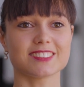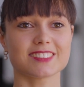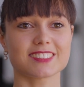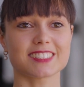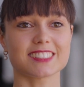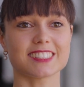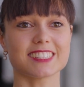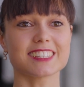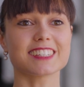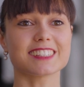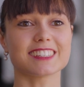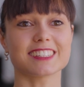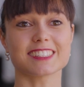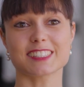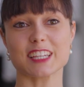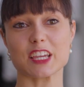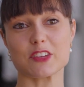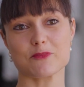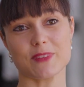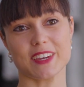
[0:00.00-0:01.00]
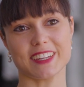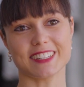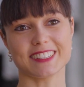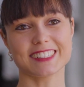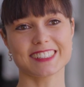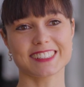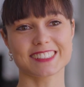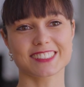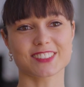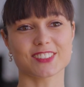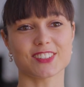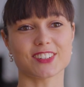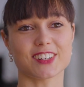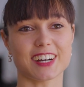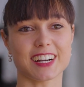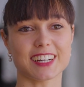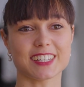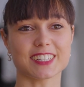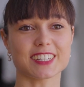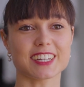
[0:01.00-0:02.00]
seeking the same man.
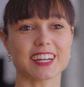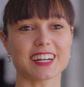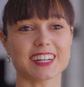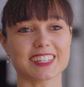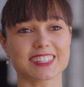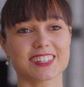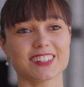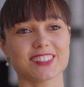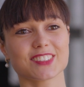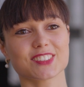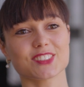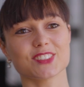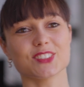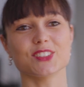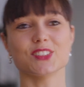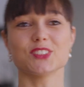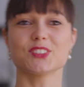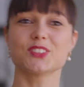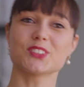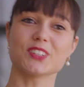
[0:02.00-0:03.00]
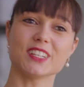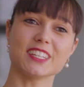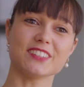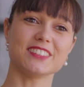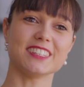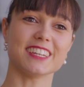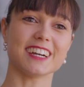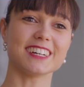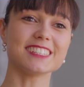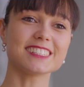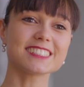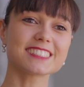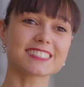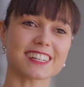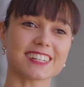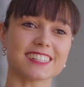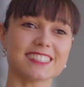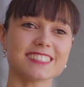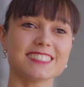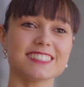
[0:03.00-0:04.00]
So I got to leave the other
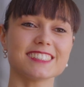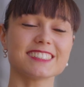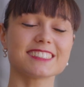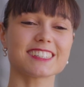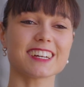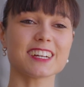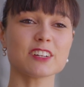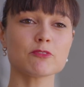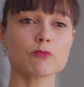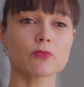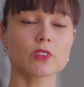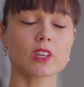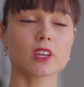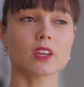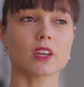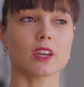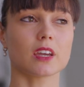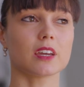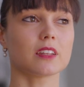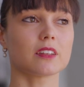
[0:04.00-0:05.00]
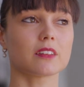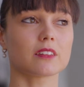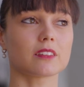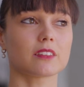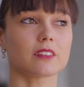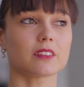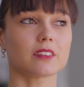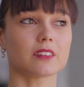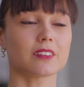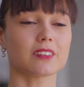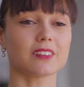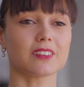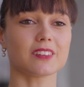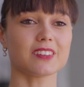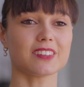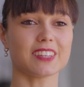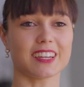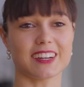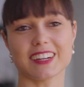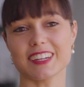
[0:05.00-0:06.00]
side this time, and
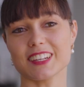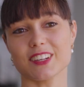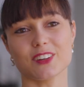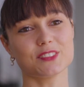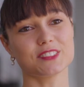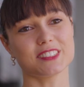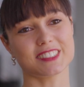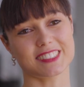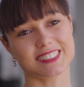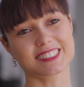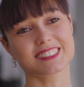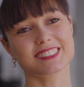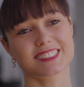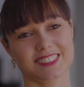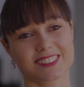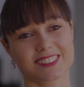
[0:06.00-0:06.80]
yeah, I loved it.